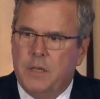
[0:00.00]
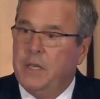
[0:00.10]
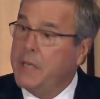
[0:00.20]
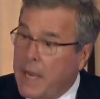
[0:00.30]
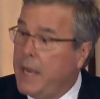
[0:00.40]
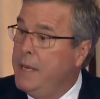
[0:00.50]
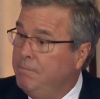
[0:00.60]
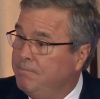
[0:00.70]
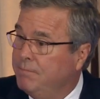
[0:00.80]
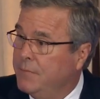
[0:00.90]

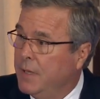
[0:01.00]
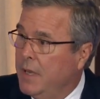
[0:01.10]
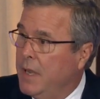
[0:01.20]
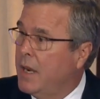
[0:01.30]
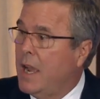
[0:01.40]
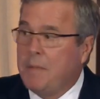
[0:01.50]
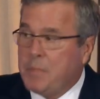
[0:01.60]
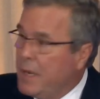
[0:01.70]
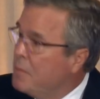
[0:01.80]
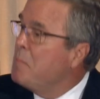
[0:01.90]
Today, and I
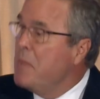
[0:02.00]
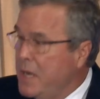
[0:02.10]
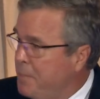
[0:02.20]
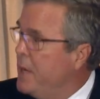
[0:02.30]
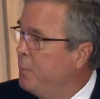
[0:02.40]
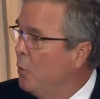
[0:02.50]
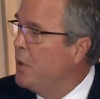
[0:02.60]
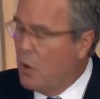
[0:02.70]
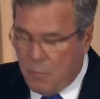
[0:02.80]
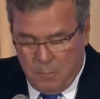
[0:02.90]
bet many people
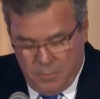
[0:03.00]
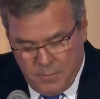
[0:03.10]
know